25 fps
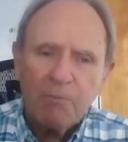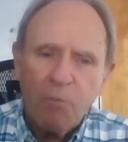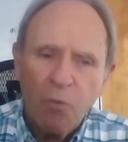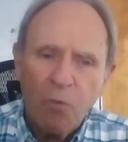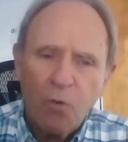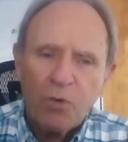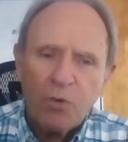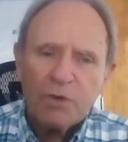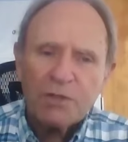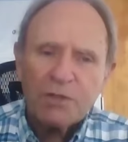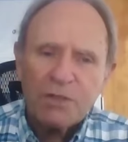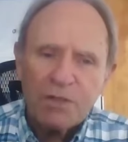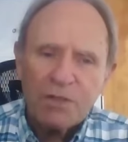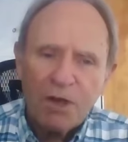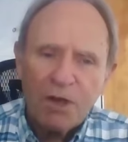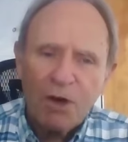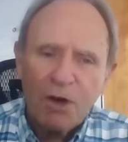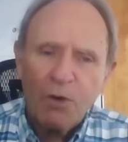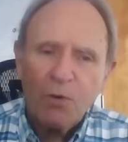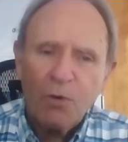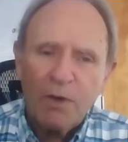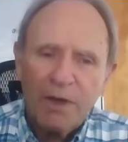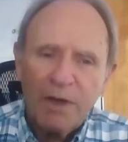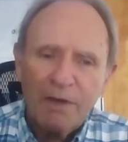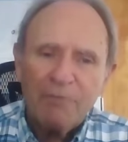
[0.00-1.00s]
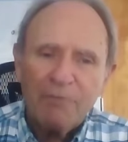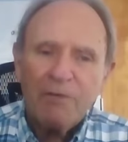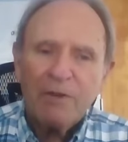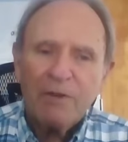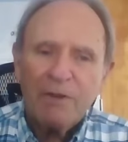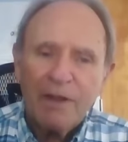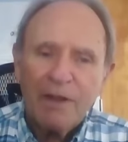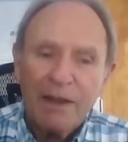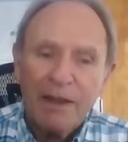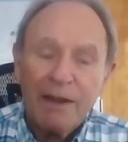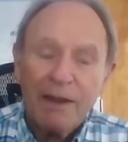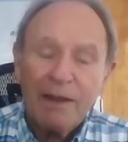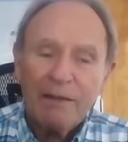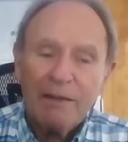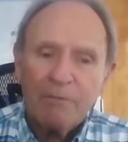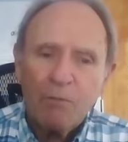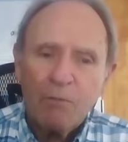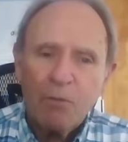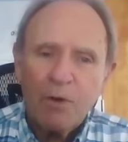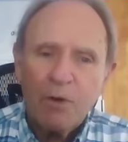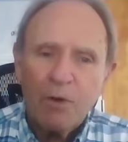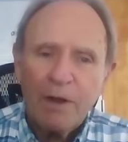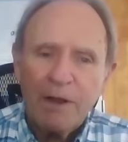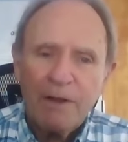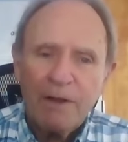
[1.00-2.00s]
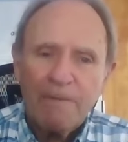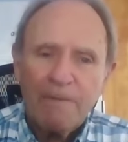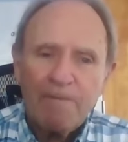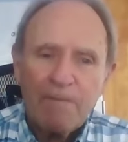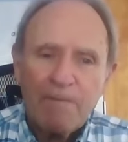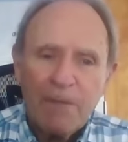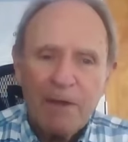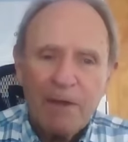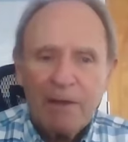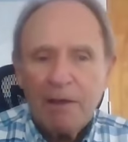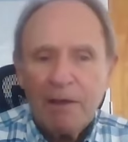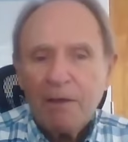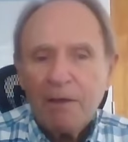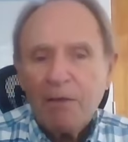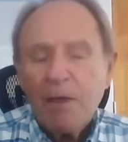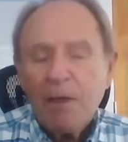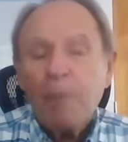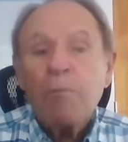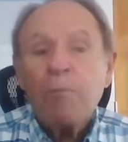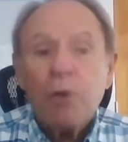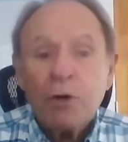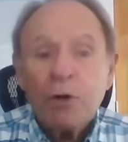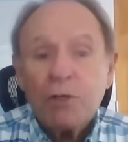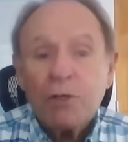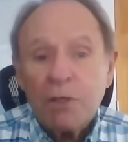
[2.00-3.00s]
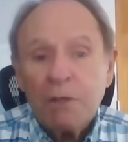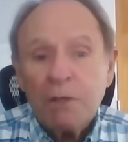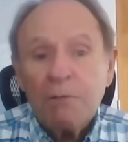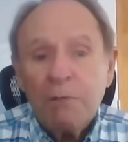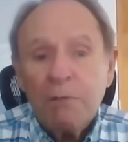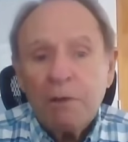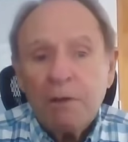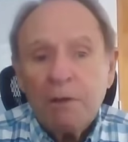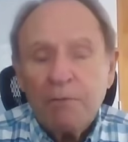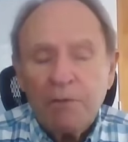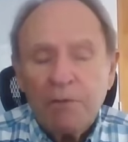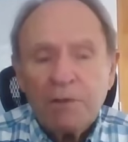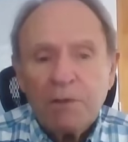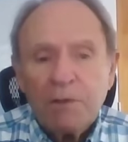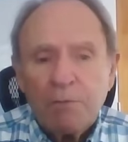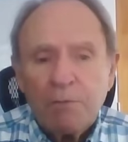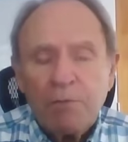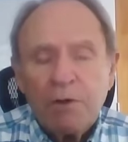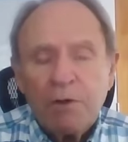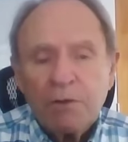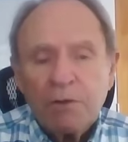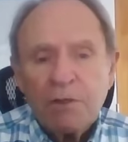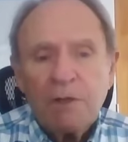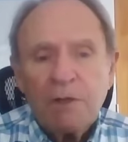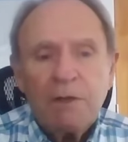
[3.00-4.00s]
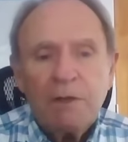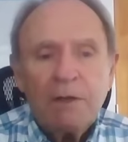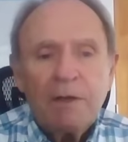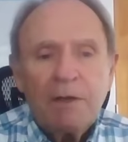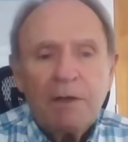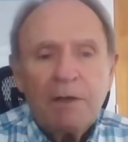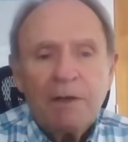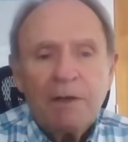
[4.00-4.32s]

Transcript: more so even than when that person, if it's a person,